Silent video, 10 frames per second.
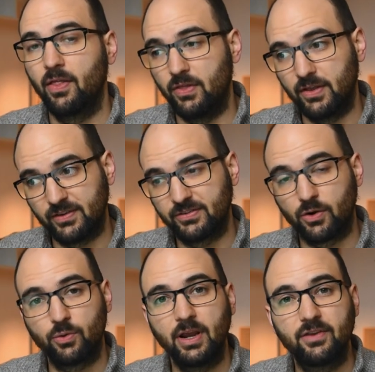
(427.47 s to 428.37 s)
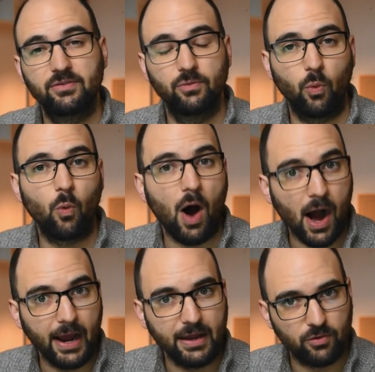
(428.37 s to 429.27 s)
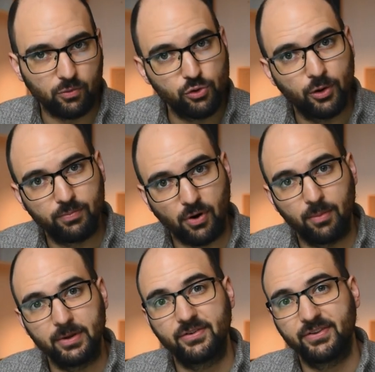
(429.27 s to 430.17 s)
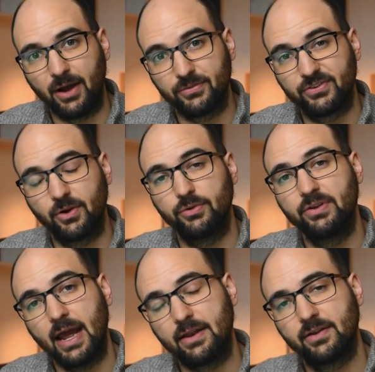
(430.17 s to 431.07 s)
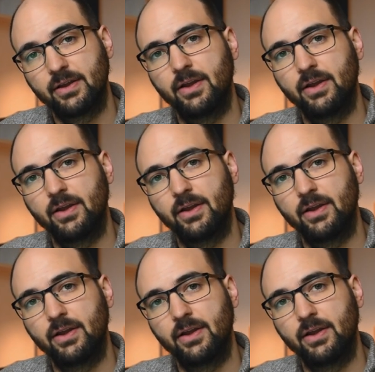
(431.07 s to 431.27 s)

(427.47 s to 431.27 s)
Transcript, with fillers: this is the reason why your room probably sounds so dead.